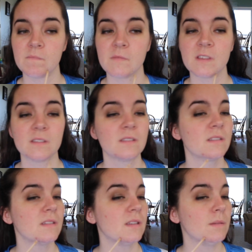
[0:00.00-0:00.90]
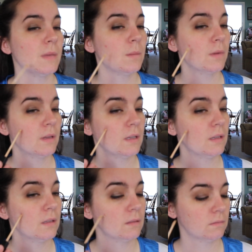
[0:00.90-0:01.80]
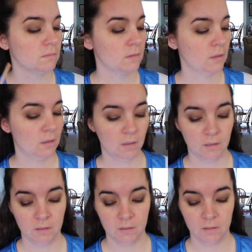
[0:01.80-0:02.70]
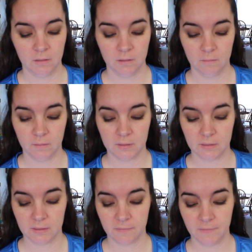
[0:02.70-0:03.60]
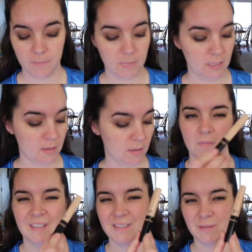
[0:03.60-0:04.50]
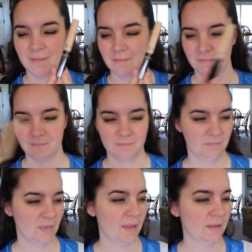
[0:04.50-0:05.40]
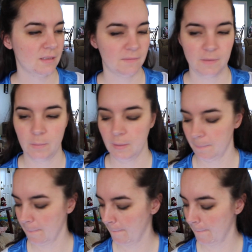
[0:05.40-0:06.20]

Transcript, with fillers: This is the Maybelline, what is this, the Fit Me, I think? This one. I think it's the Fit Me.